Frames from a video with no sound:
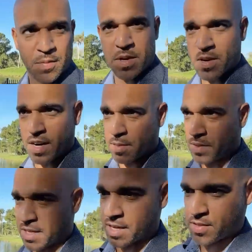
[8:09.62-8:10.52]
When you're an
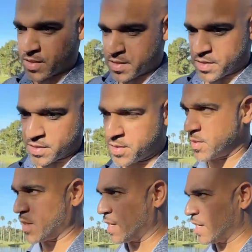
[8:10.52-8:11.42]
empty nester and you're
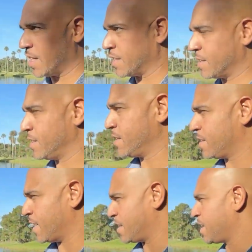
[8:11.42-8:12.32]
trying to like,
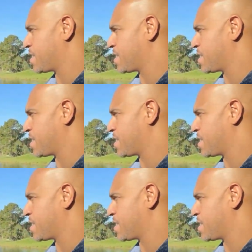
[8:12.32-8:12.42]
I think